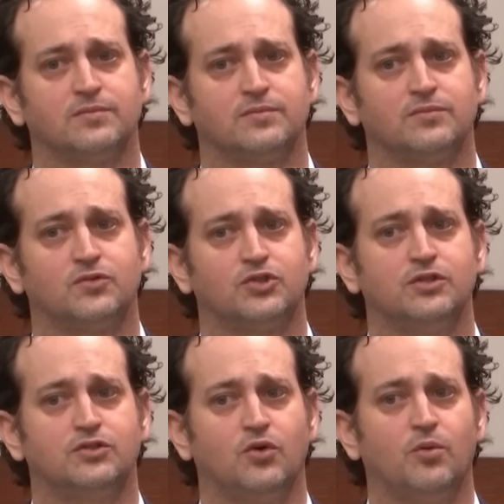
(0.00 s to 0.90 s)
She
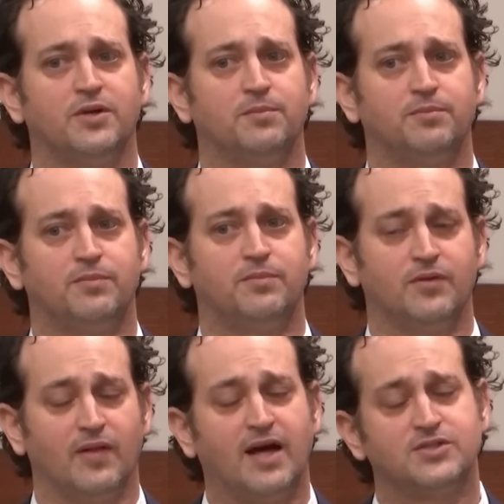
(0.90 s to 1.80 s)
told me the
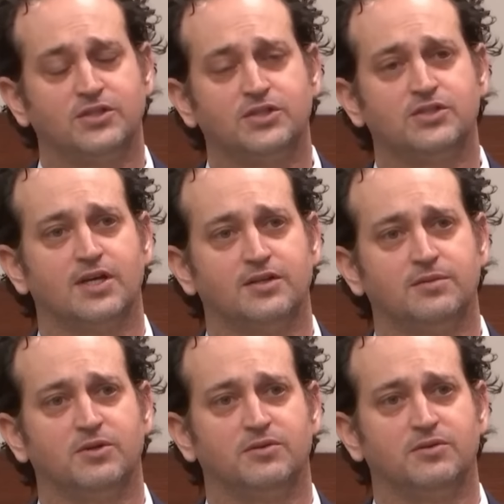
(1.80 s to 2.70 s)
last thing she said
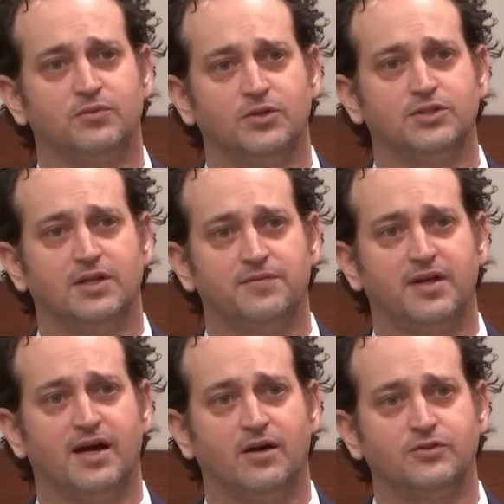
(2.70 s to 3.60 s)
to me before she left the
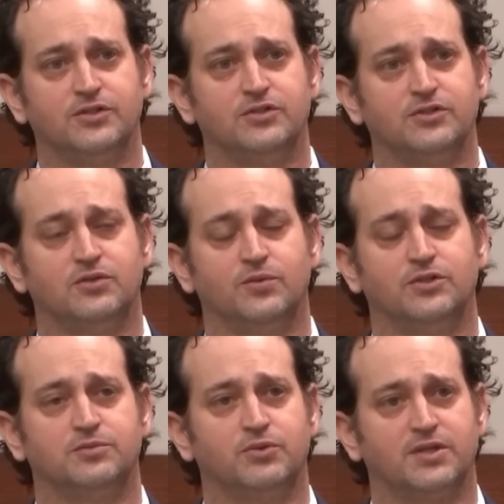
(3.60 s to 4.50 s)
house is, can we
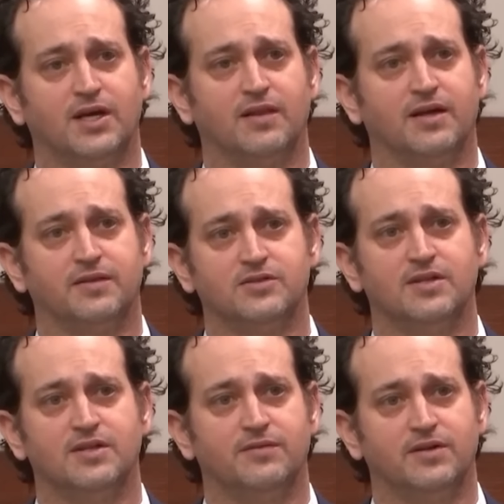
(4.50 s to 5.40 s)
just pretend like this
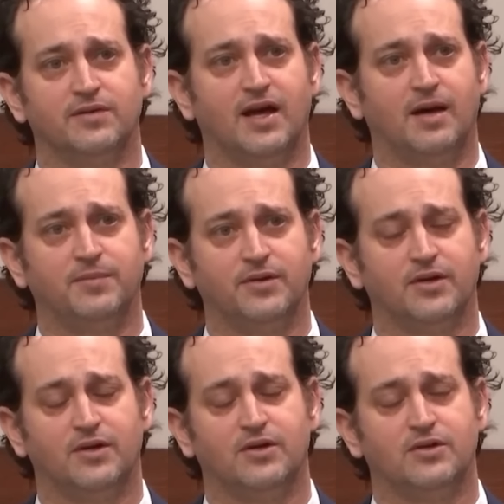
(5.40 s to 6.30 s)
never even happened?
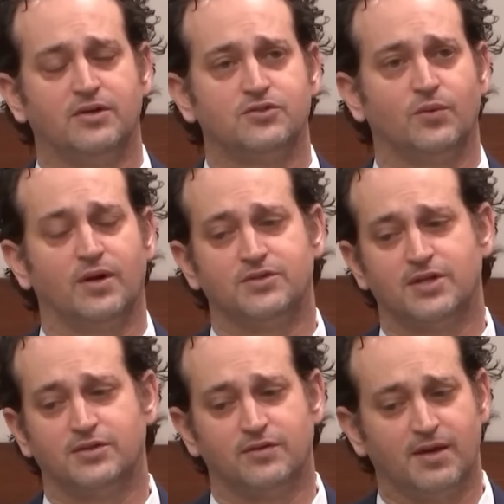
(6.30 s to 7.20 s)
So when I
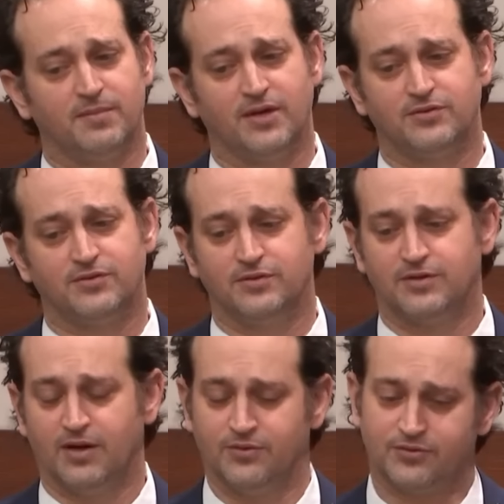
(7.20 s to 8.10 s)
sent her that message,
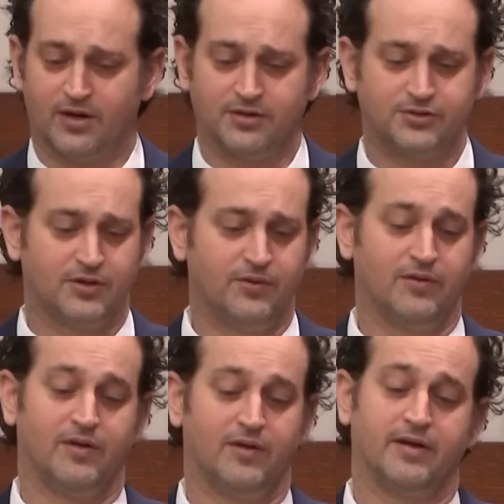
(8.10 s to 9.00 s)
I was trying to show her,
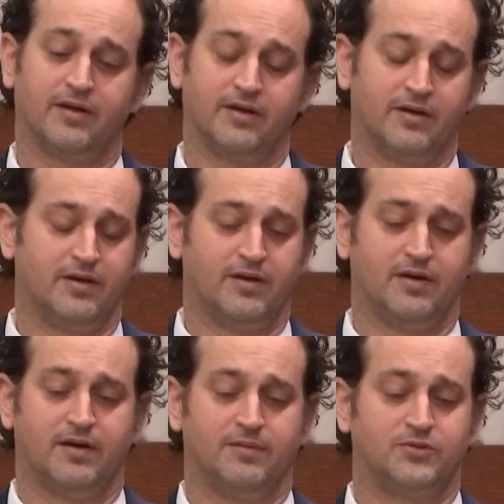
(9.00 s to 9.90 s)
like,
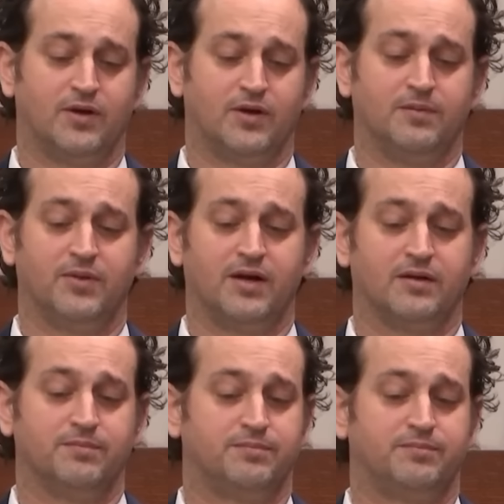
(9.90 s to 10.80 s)
I'm trying
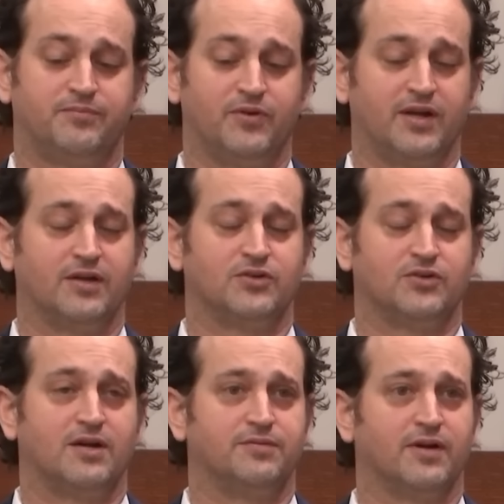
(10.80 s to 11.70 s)
to
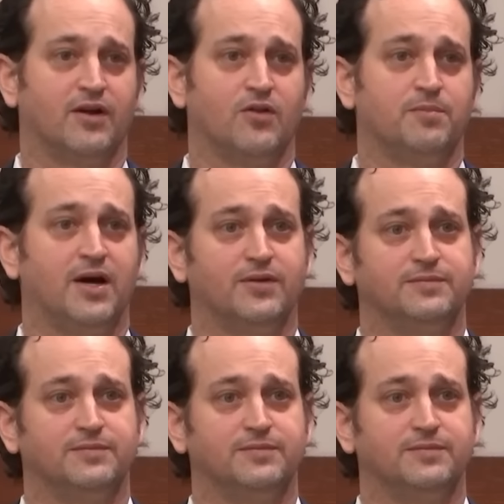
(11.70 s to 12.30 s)
forget all about it.